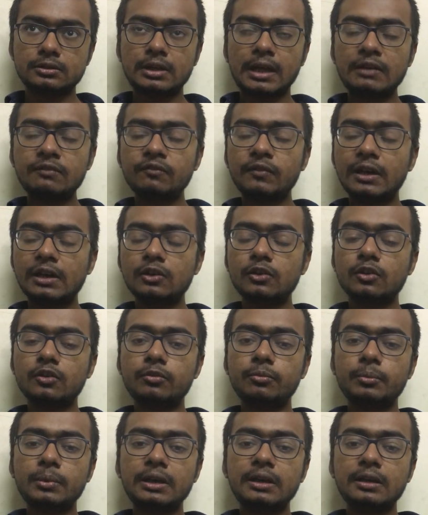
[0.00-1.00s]
time value
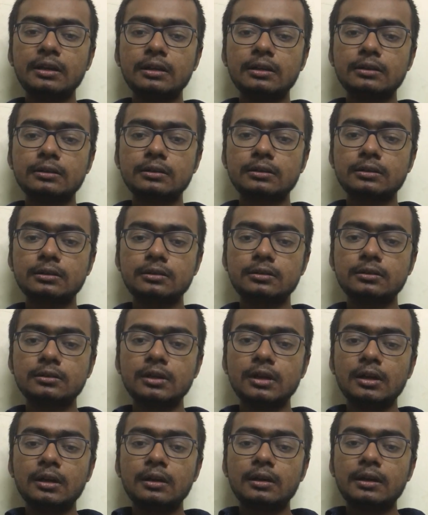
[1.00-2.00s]
of money is
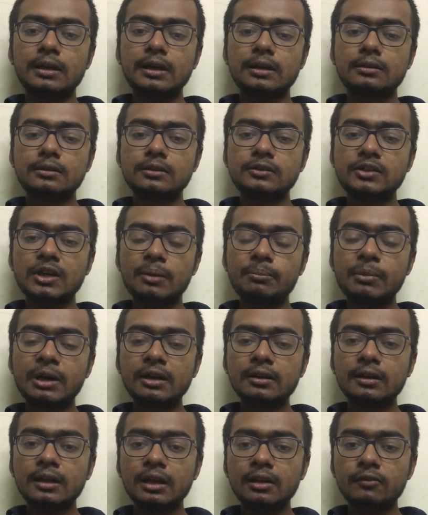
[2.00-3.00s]
that
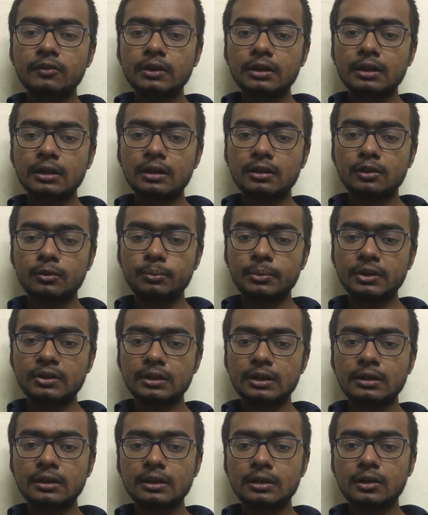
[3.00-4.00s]
Japan gave India rupees
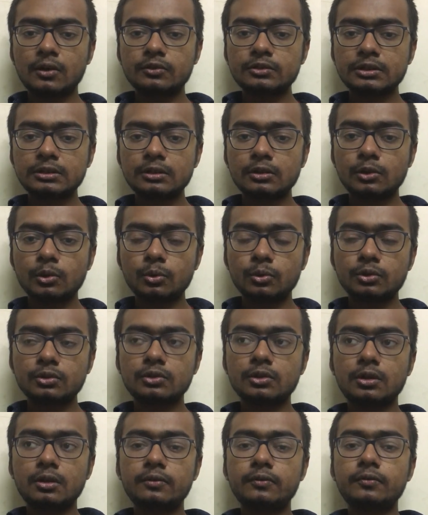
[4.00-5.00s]
80,000
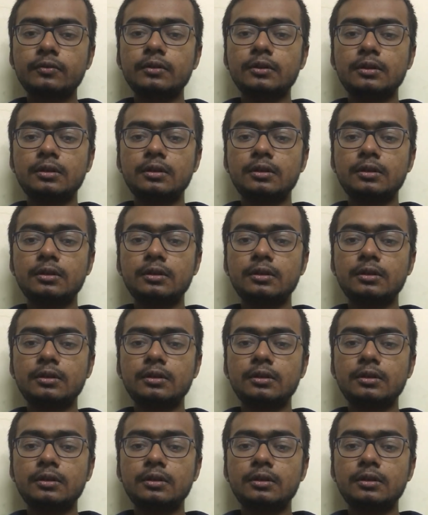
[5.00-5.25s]
crores of